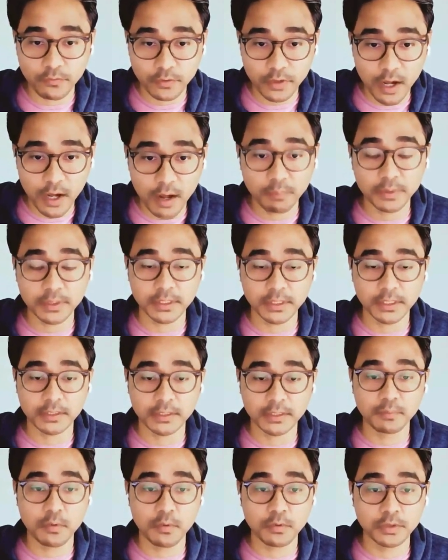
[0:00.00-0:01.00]

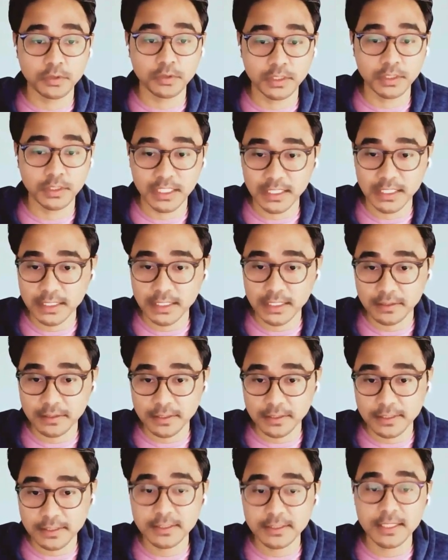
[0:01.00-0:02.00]
complicate both your kidney
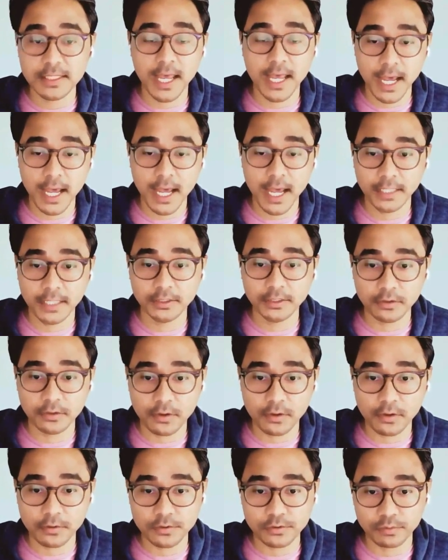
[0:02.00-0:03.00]
condition and your
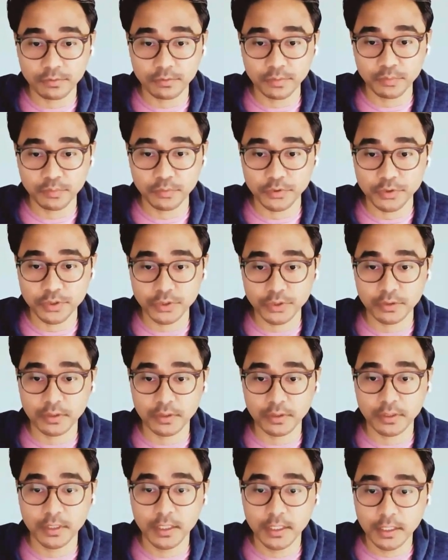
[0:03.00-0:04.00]
colonoscopy procedure.
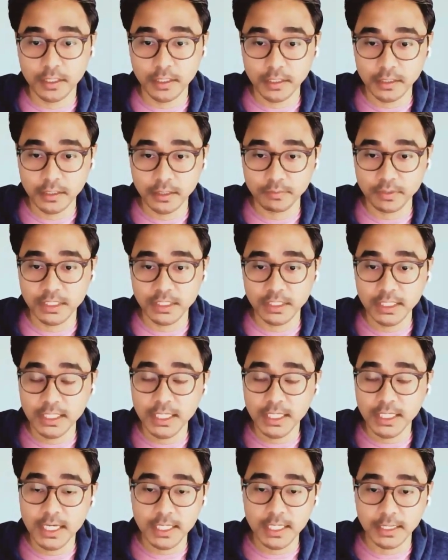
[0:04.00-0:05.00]
Number
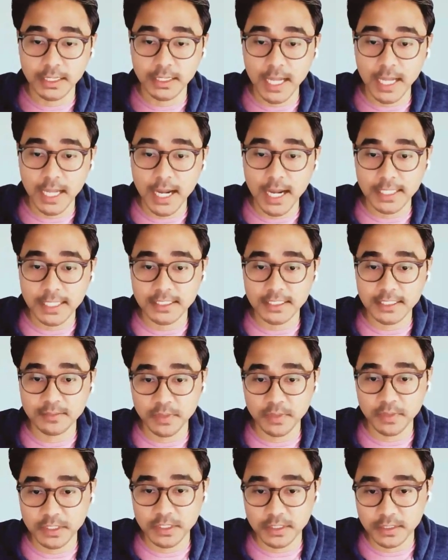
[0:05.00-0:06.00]
three, dialysis
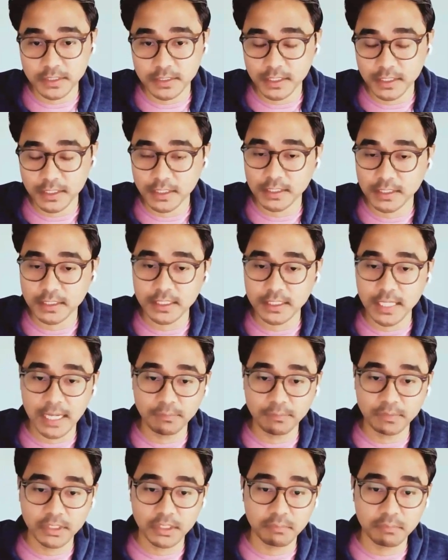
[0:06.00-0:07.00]
patients.
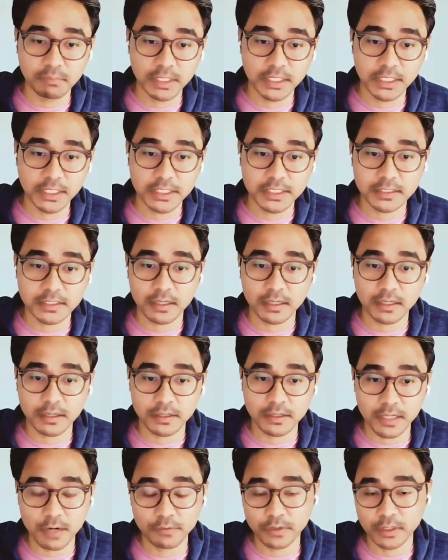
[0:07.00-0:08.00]
Timing your medication
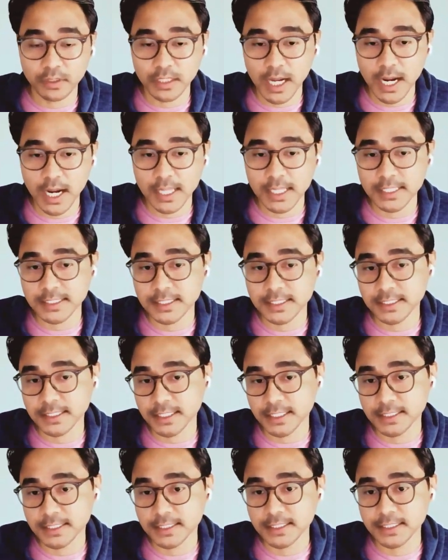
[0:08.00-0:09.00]
around your dialysis
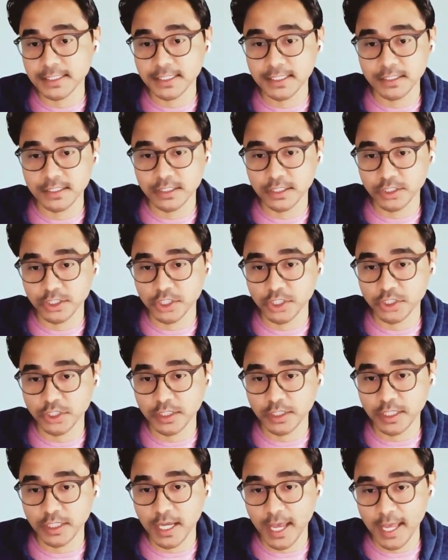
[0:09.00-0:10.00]
sessions is
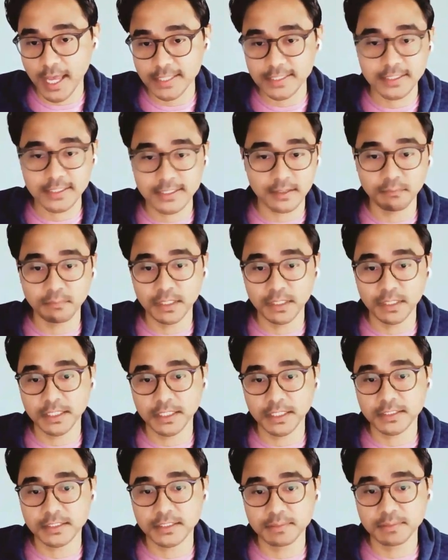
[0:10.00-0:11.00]
essential as some
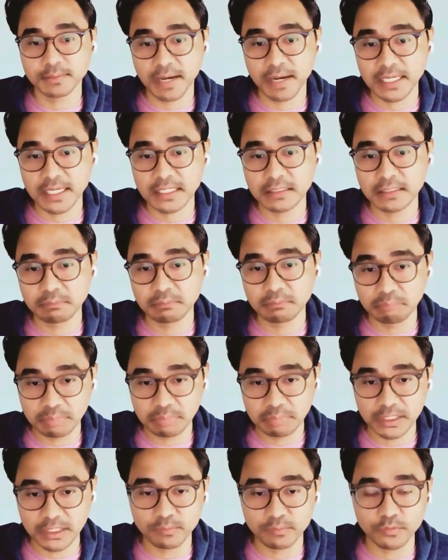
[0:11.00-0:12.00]
medications might
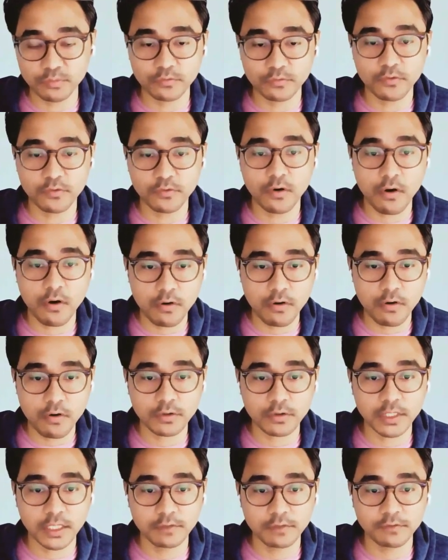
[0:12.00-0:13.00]
be removed
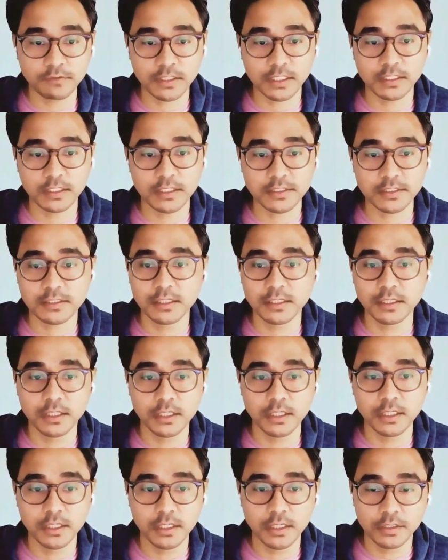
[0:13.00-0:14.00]
or their effectiveness
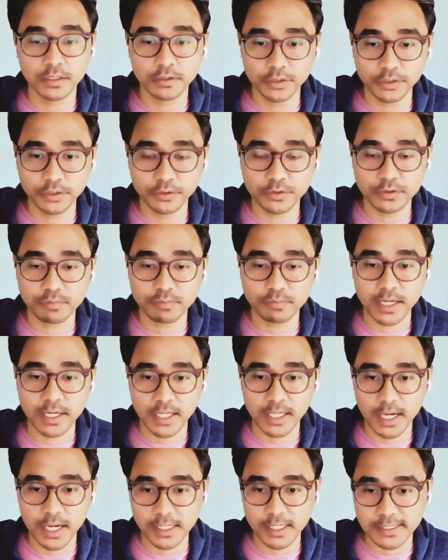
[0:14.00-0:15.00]
reduced by
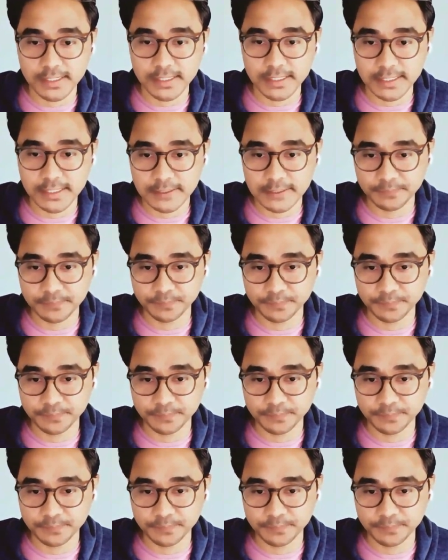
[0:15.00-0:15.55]
dialysis.